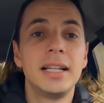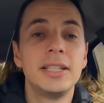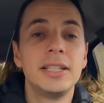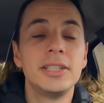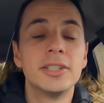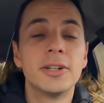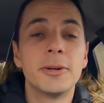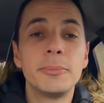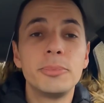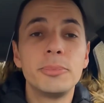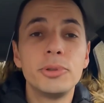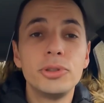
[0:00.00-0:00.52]

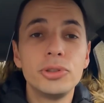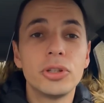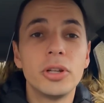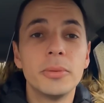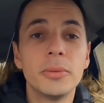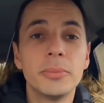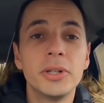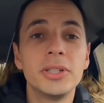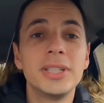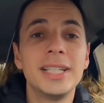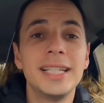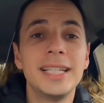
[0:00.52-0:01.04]
And on top
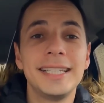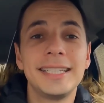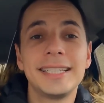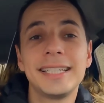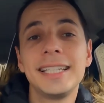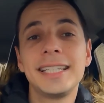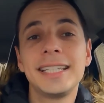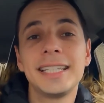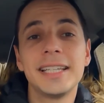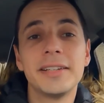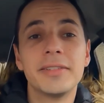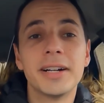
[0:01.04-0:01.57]
of that, the
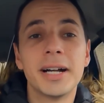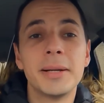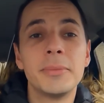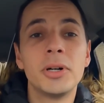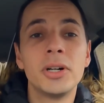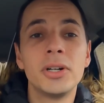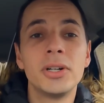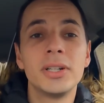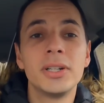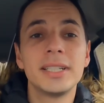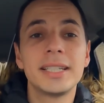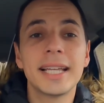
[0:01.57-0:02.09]
electric
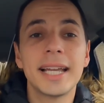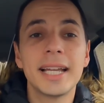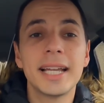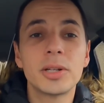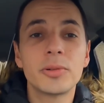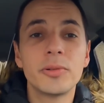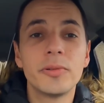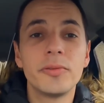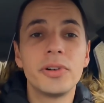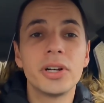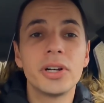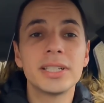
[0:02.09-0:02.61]
mode is really
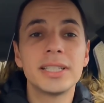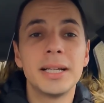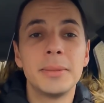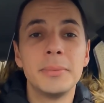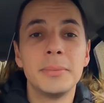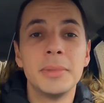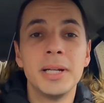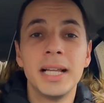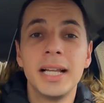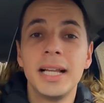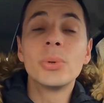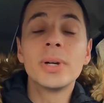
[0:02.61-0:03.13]
very comfortable.
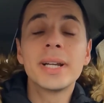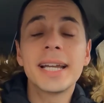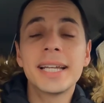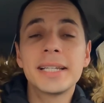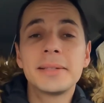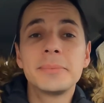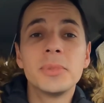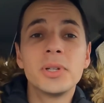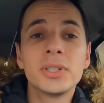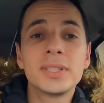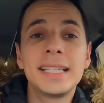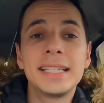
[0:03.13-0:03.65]

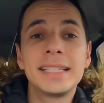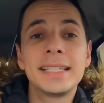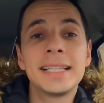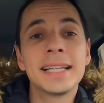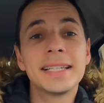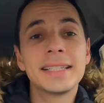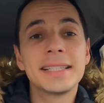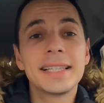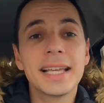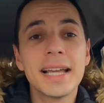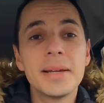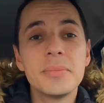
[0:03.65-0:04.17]
Basically, it's a
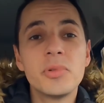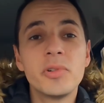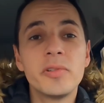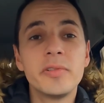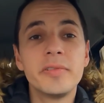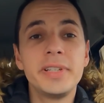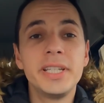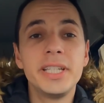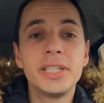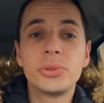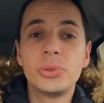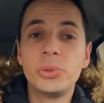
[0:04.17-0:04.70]
very good
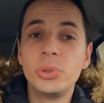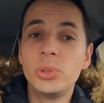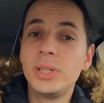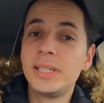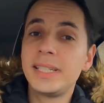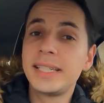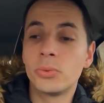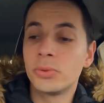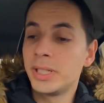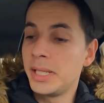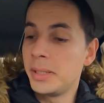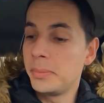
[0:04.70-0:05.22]
vehicle. You
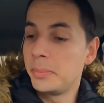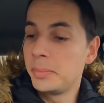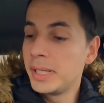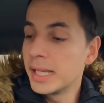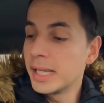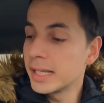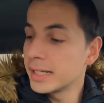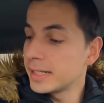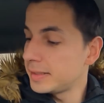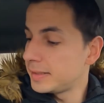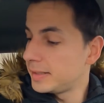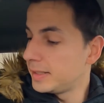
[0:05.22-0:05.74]
sit
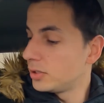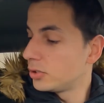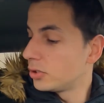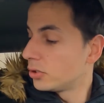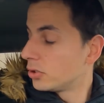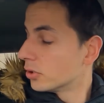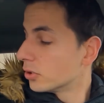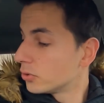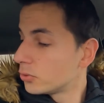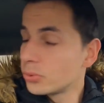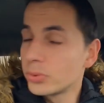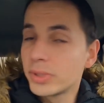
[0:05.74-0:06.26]
comfortably inside.
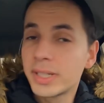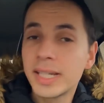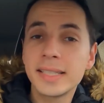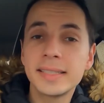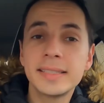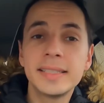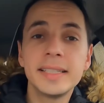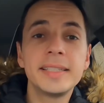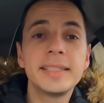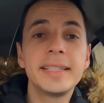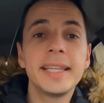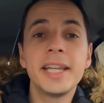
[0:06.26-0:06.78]
In
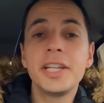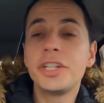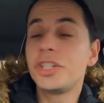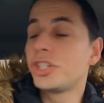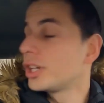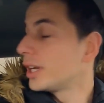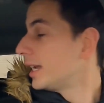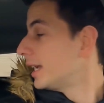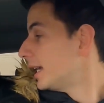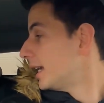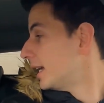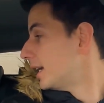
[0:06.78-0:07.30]
any case,
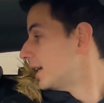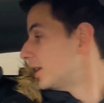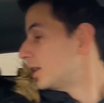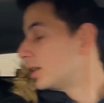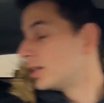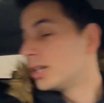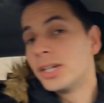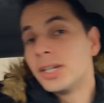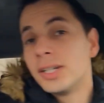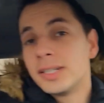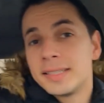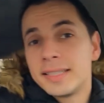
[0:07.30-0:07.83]
these seats
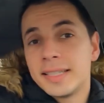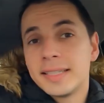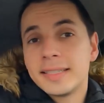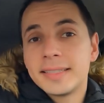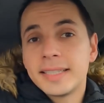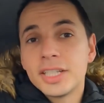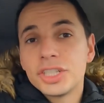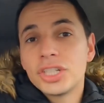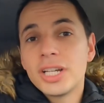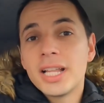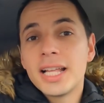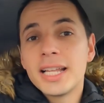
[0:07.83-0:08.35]

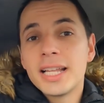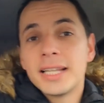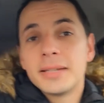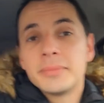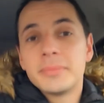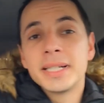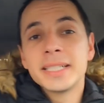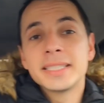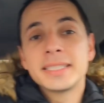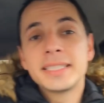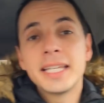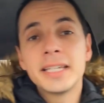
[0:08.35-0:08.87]

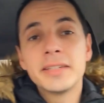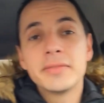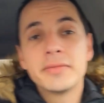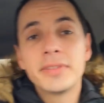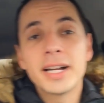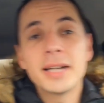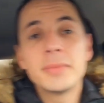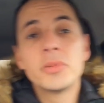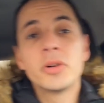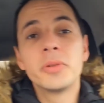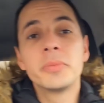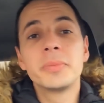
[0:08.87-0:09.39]
really
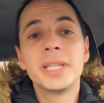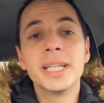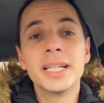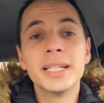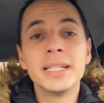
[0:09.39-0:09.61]
hold you well.